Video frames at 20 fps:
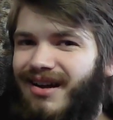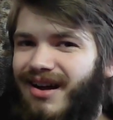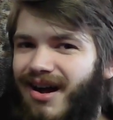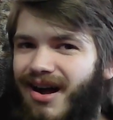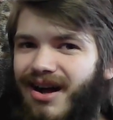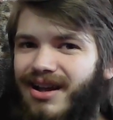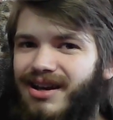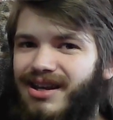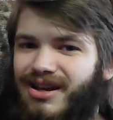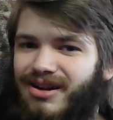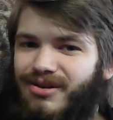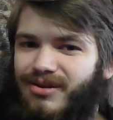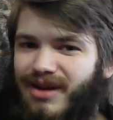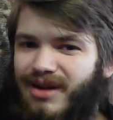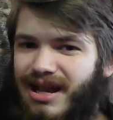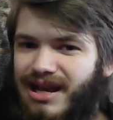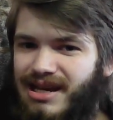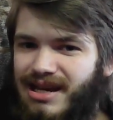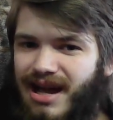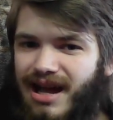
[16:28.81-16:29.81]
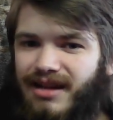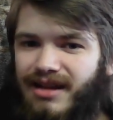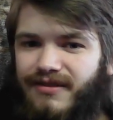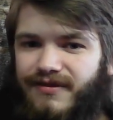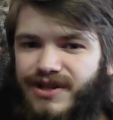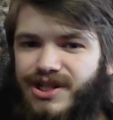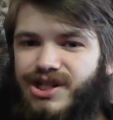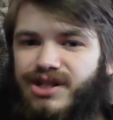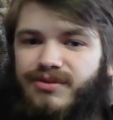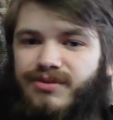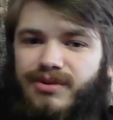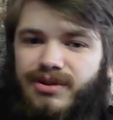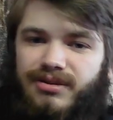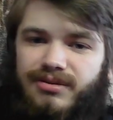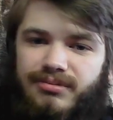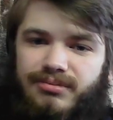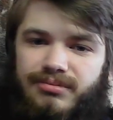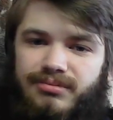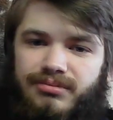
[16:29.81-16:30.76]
audio and not visual.